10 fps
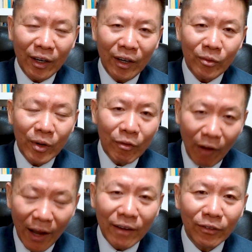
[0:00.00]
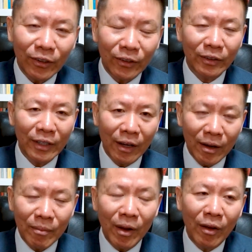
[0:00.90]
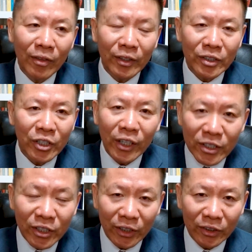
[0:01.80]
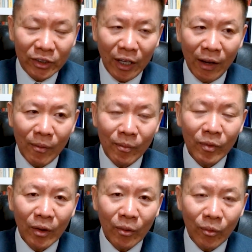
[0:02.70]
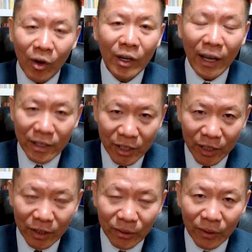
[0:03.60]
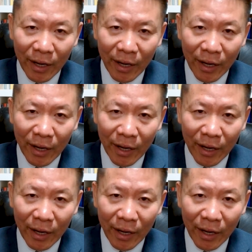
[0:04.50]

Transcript: revival among the churches will continue.